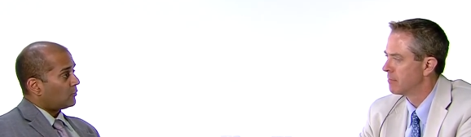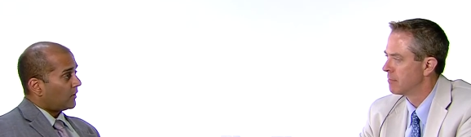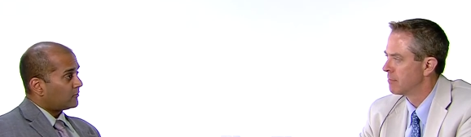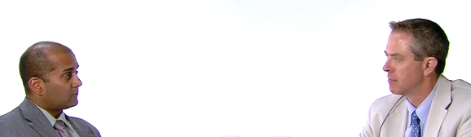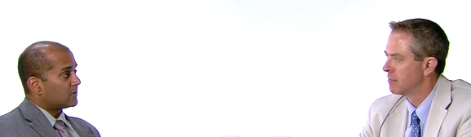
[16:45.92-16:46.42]
Speaker 1: to
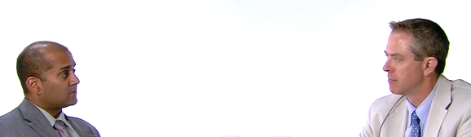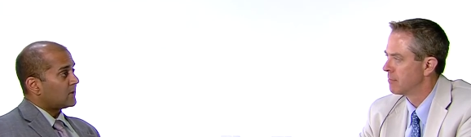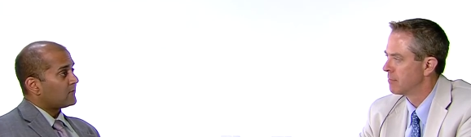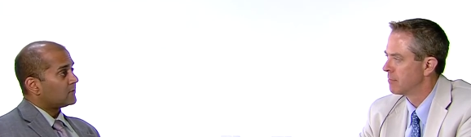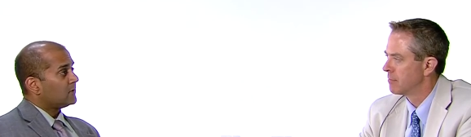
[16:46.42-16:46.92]
one degree or
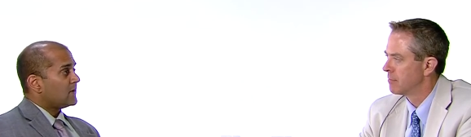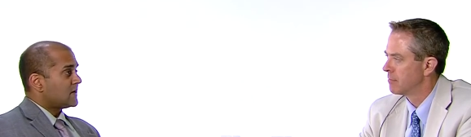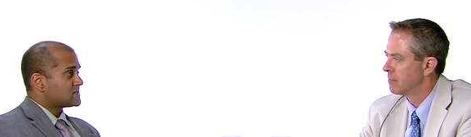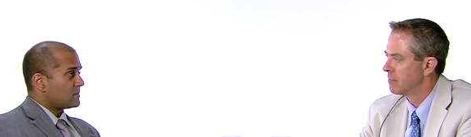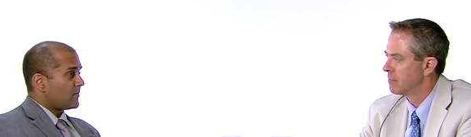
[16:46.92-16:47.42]
another,
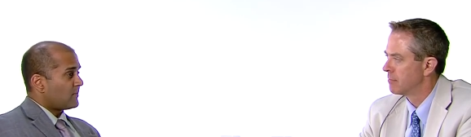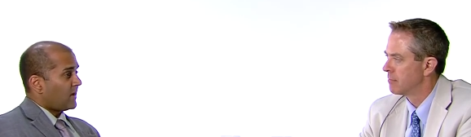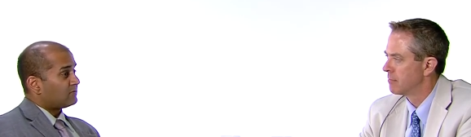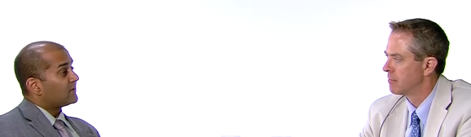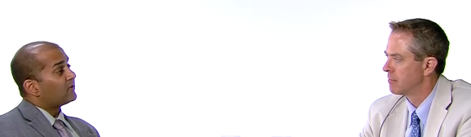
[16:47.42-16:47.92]
and some of them
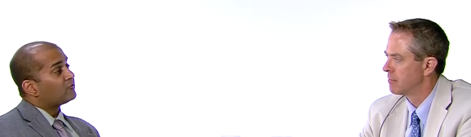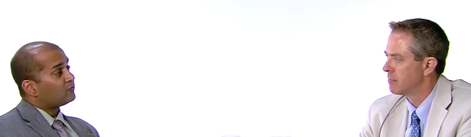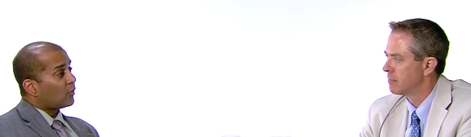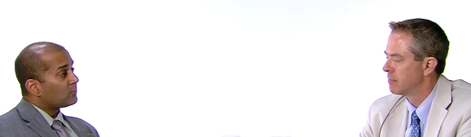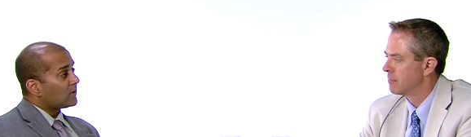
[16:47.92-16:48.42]
have less
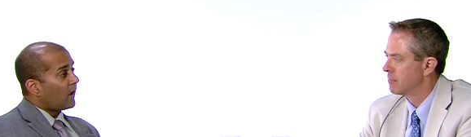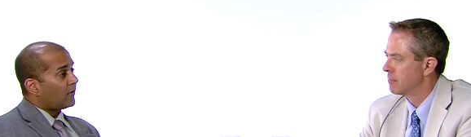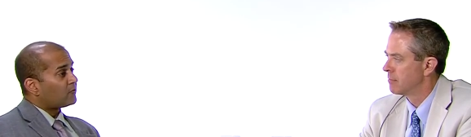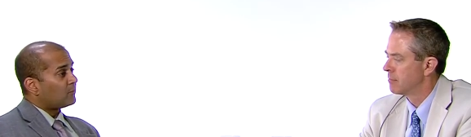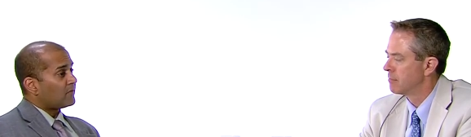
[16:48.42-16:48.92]

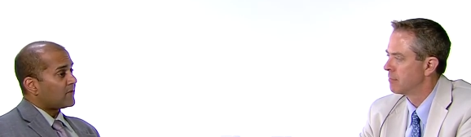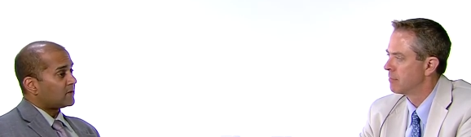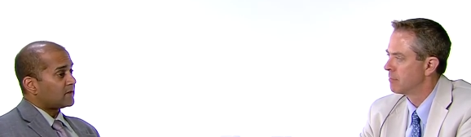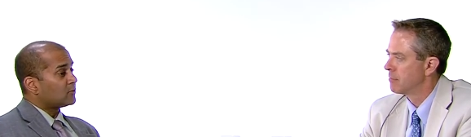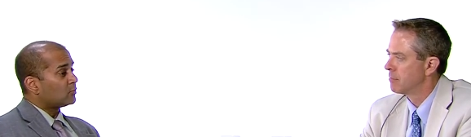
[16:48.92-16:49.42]
formalized but then
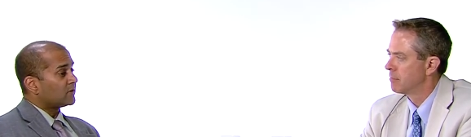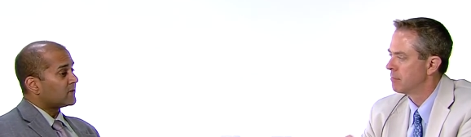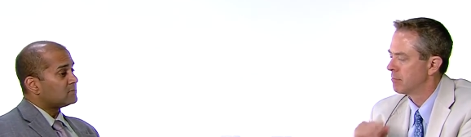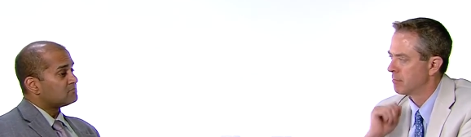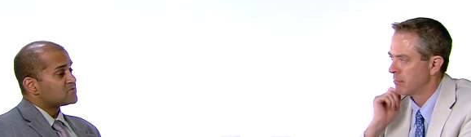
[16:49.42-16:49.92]

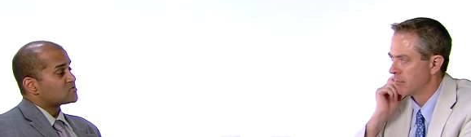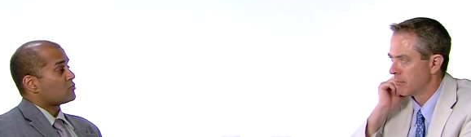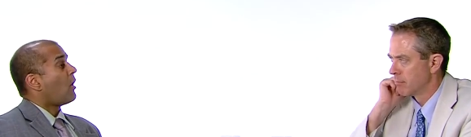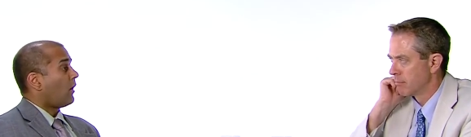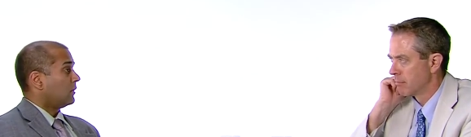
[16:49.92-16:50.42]
equally
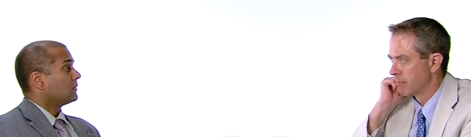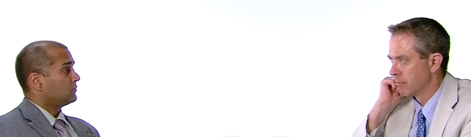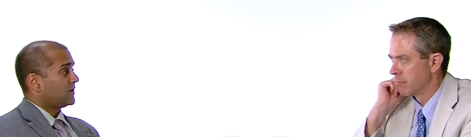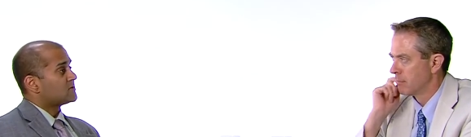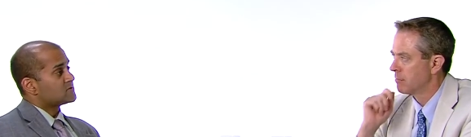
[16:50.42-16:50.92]
strong
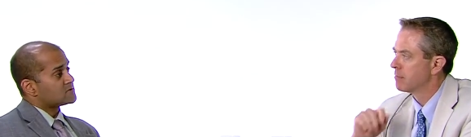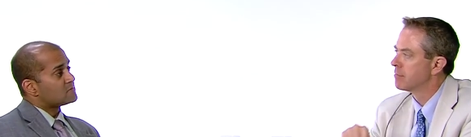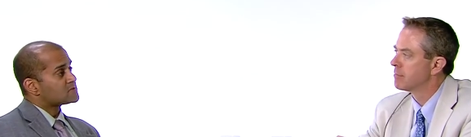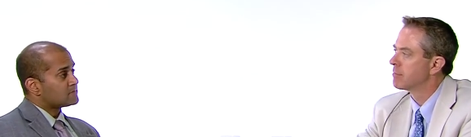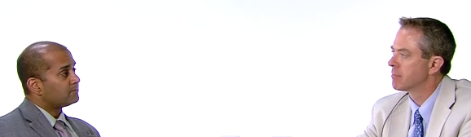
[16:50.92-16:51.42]

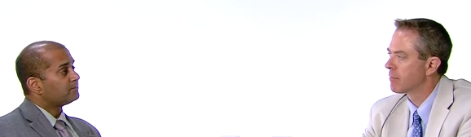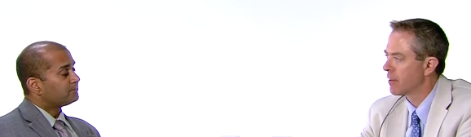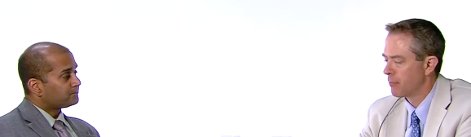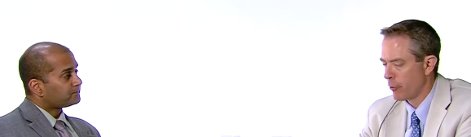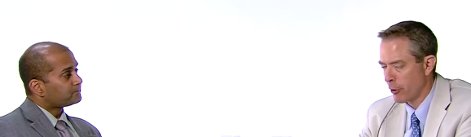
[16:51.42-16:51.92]
relationships.
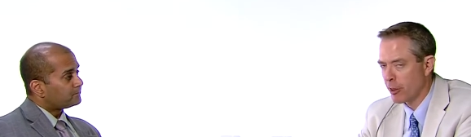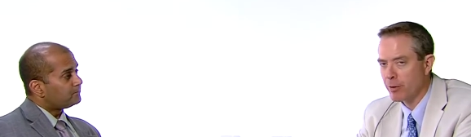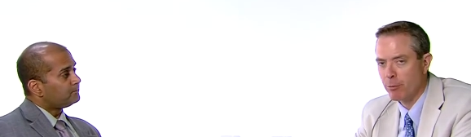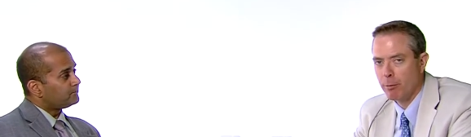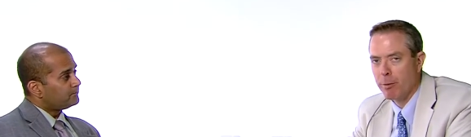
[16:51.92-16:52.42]
Speaker 2: Very
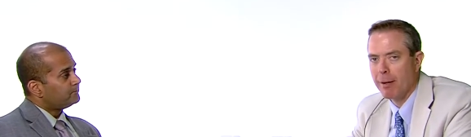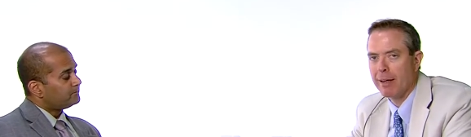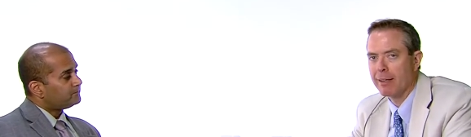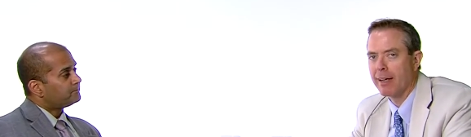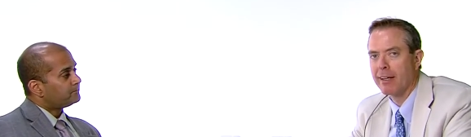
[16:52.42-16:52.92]
good. We'll be
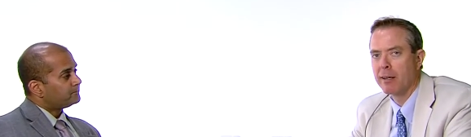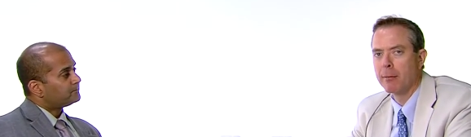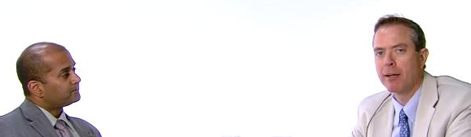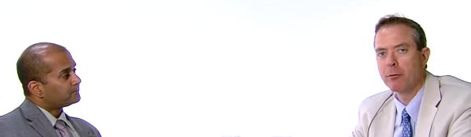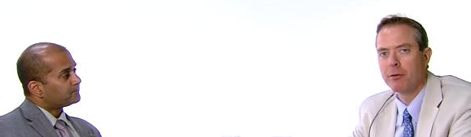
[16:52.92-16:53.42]
back again in a
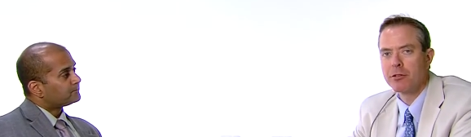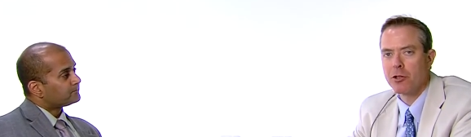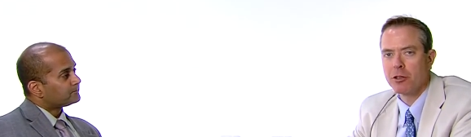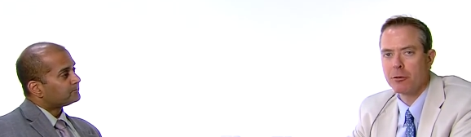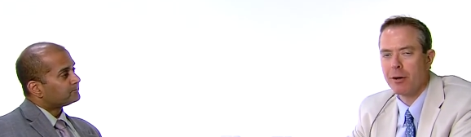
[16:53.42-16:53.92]
minute with
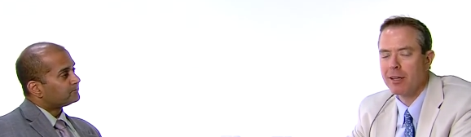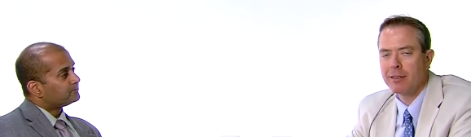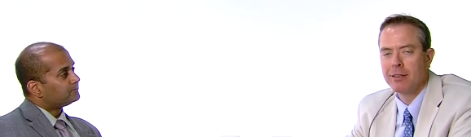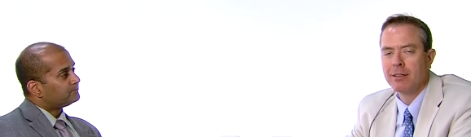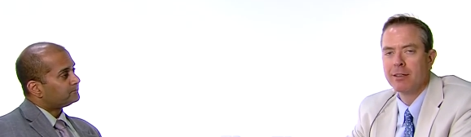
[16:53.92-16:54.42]
Shaun Narine.
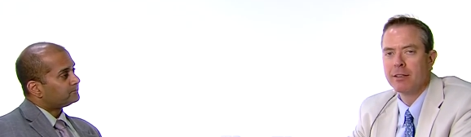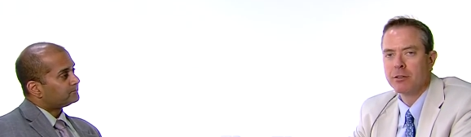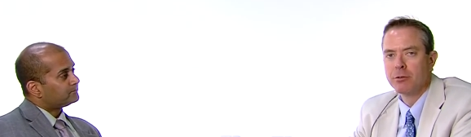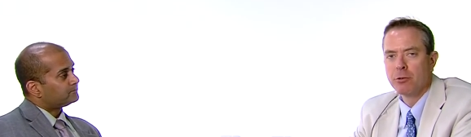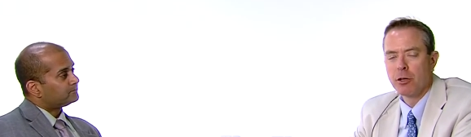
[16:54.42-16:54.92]

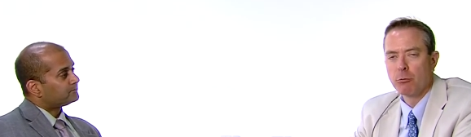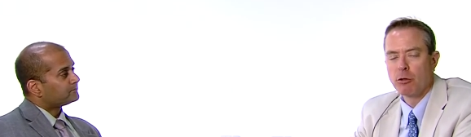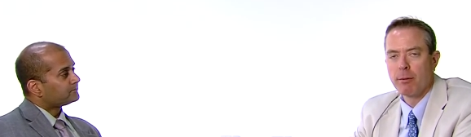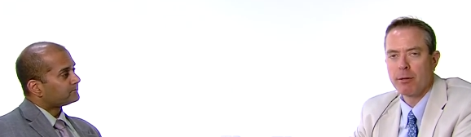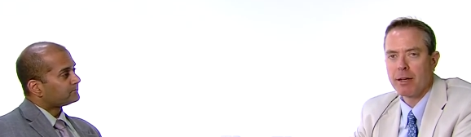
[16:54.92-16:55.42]
To talk more
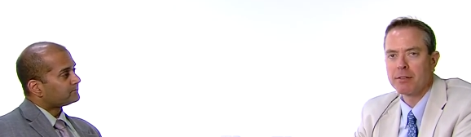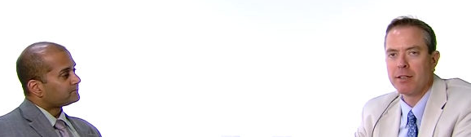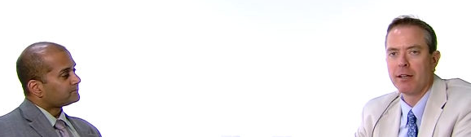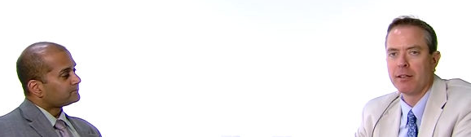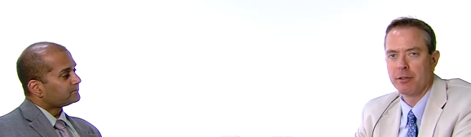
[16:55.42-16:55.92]
about
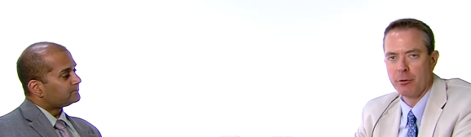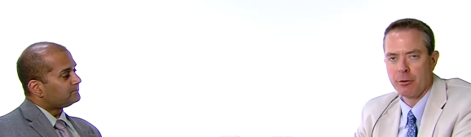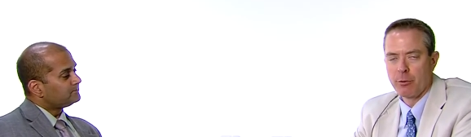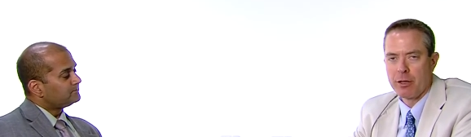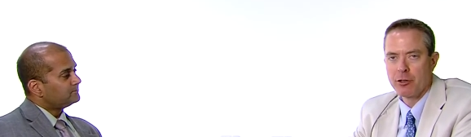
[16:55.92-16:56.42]
ASEAN,
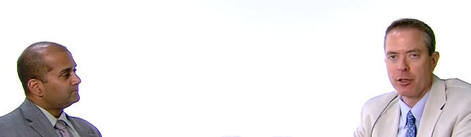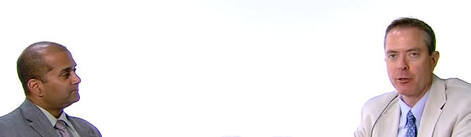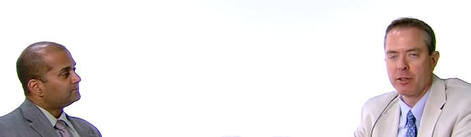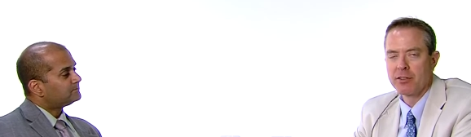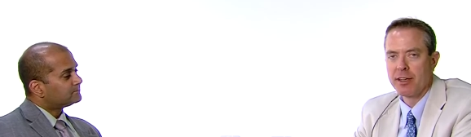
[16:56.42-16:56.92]
you're watching
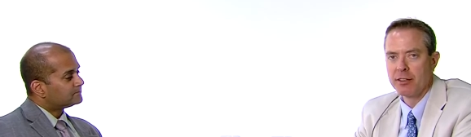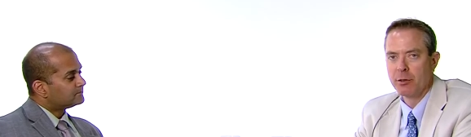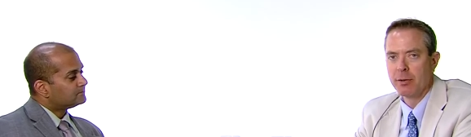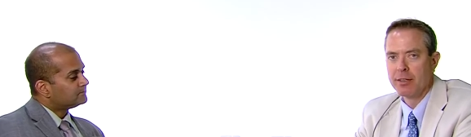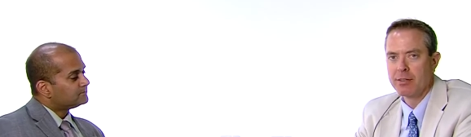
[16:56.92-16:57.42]
or listening
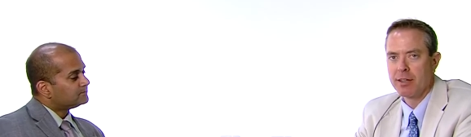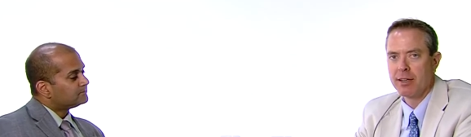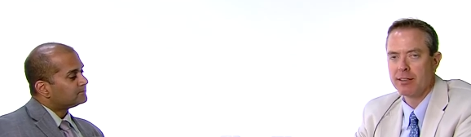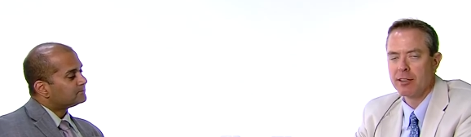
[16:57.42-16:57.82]
to Inside